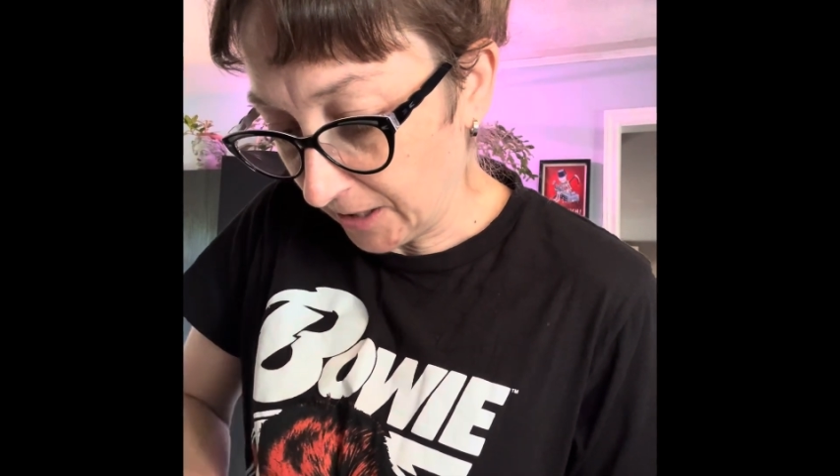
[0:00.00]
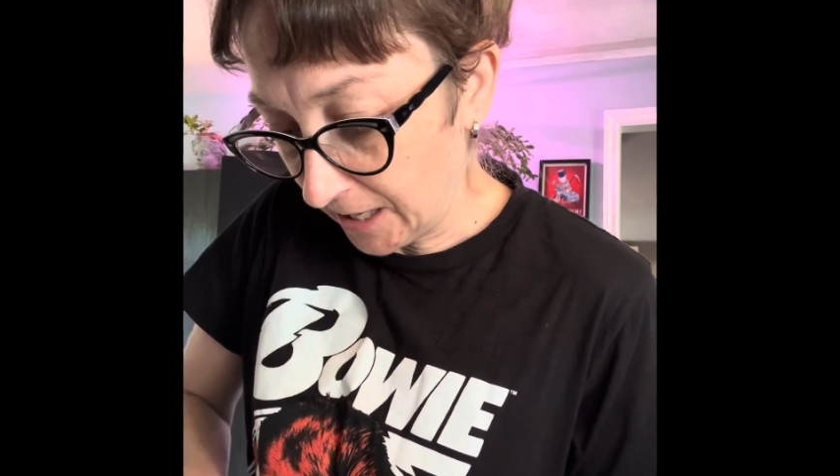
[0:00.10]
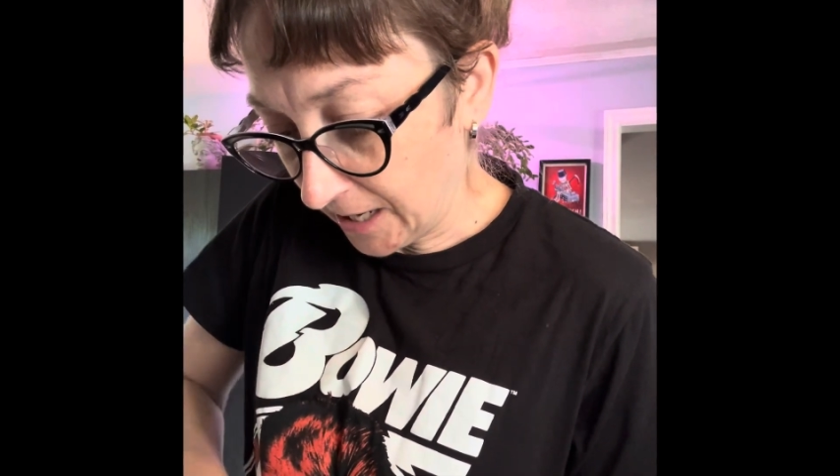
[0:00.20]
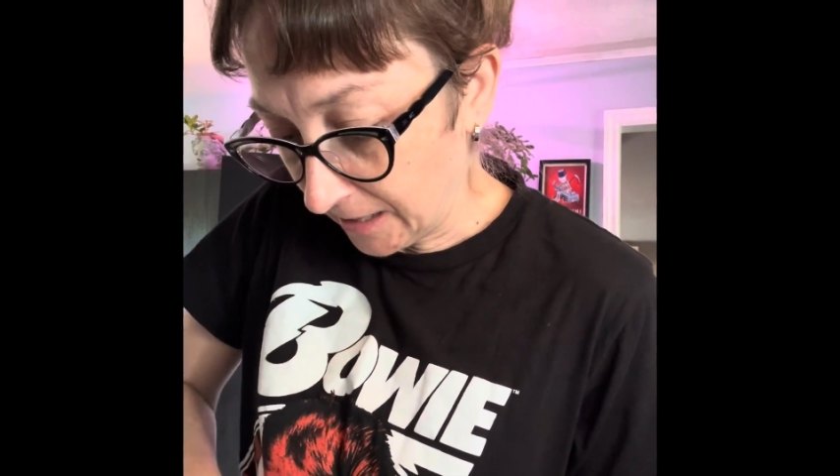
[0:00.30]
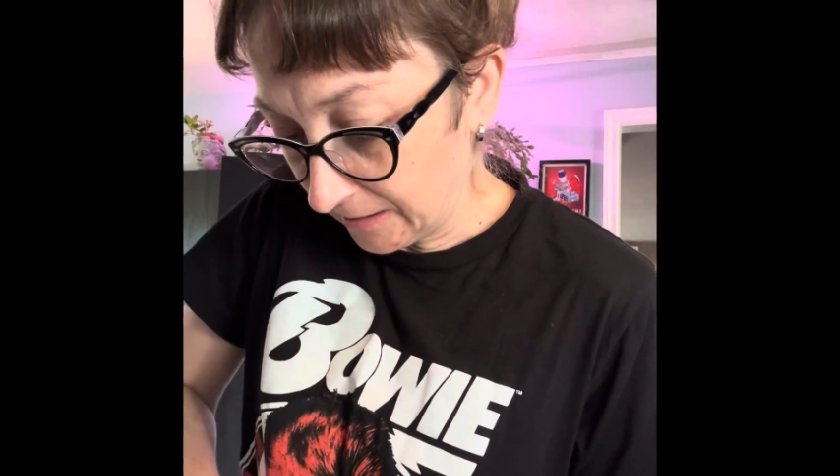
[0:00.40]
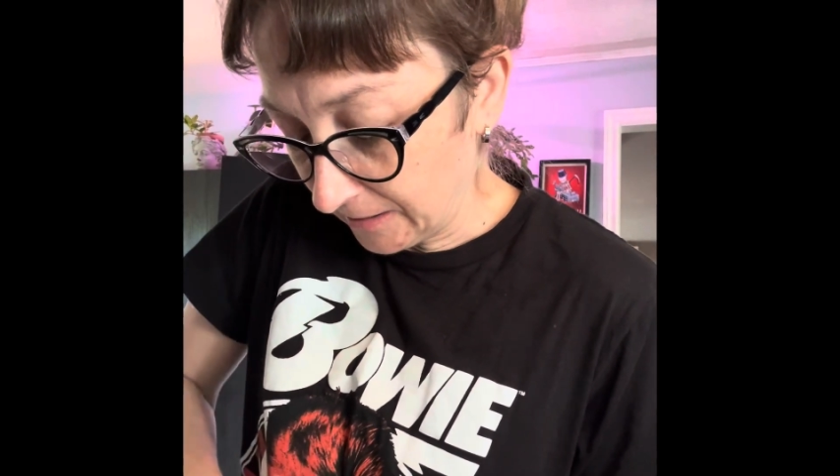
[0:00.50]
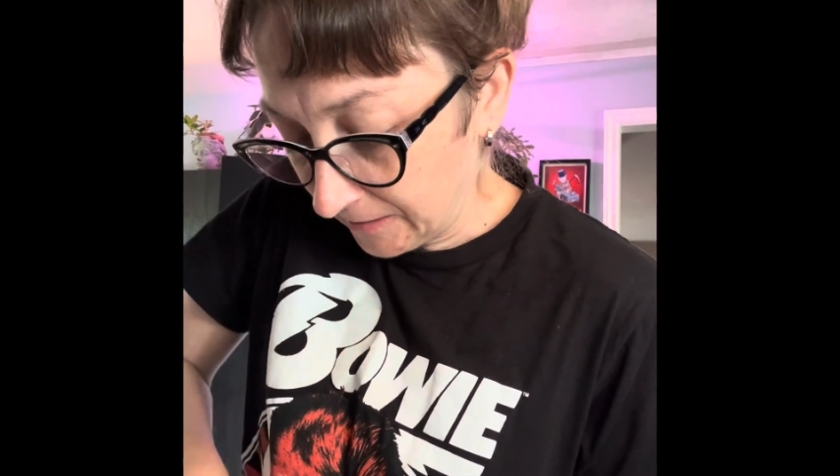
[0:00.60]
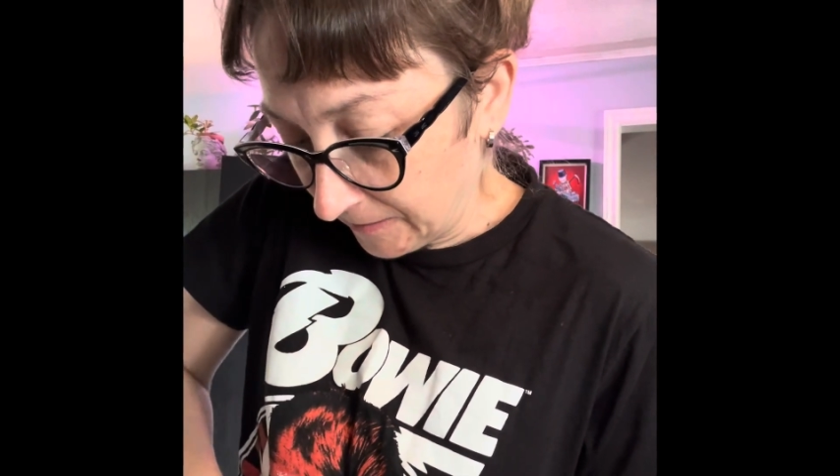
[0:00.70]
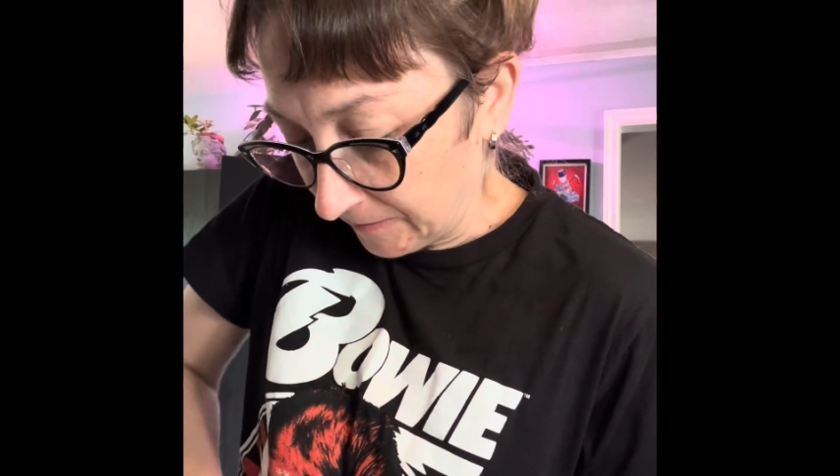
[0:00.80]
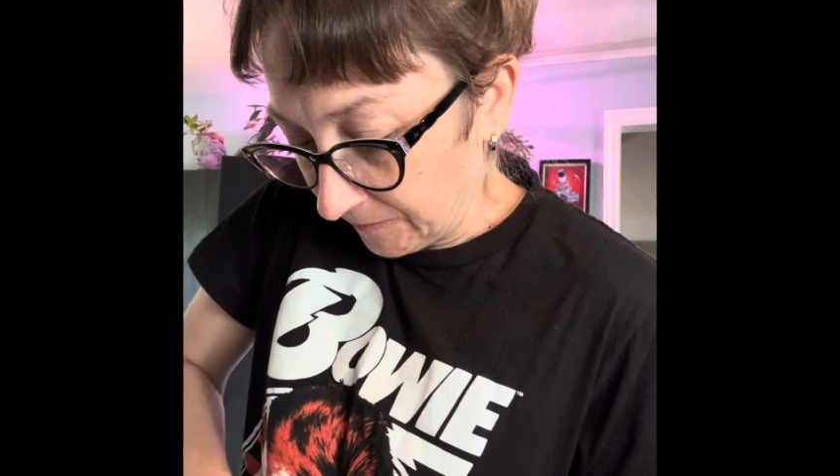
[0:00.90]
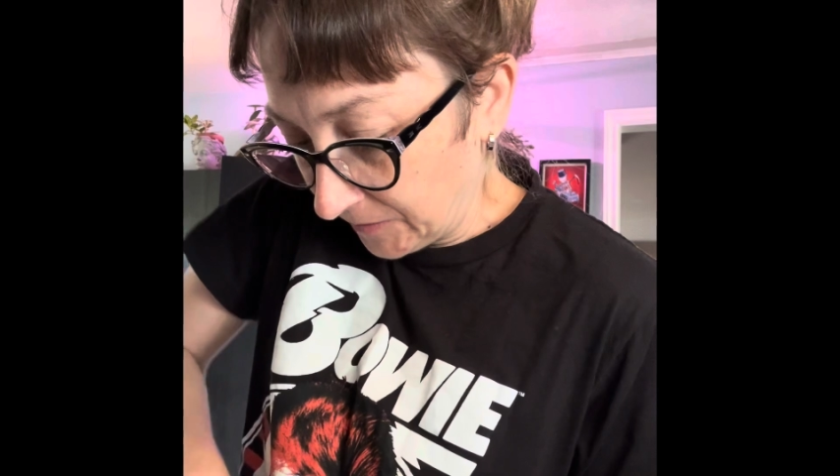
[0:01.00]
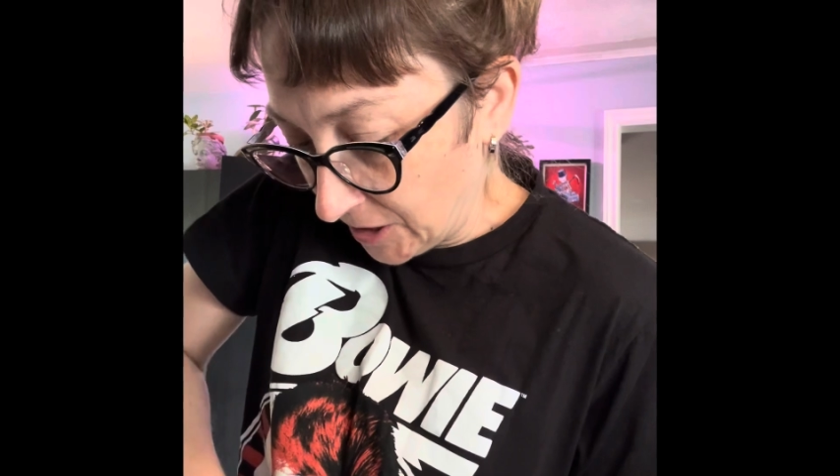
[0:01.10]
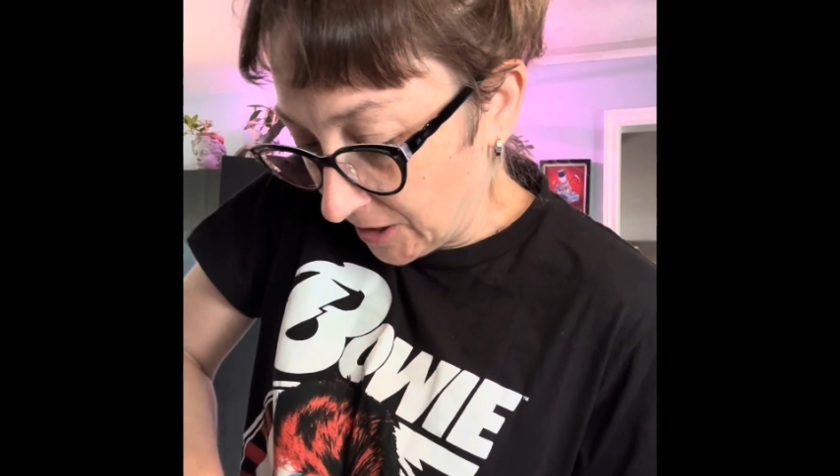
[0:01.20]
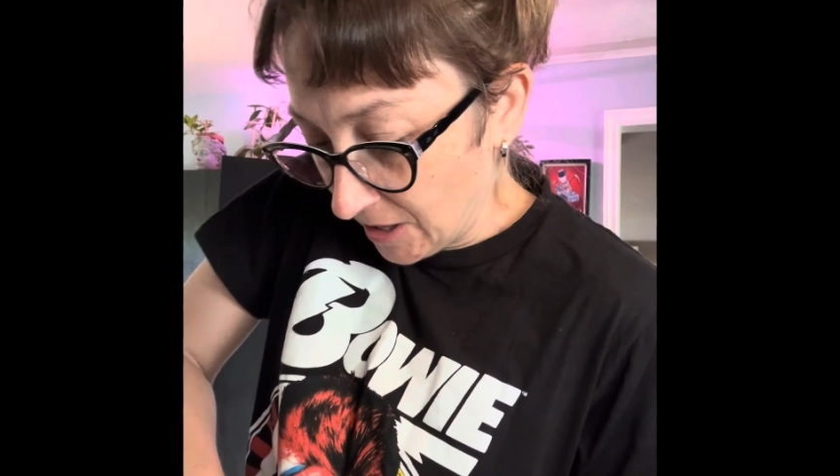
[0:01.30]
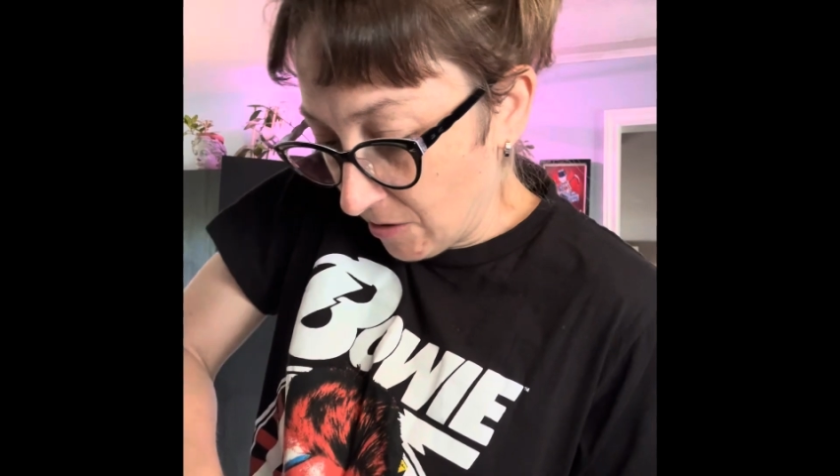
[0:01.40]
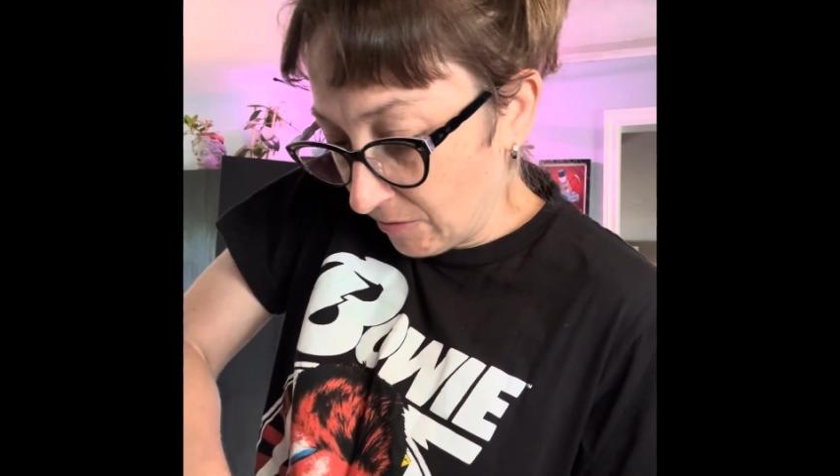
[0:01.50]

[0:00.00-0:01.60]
get to know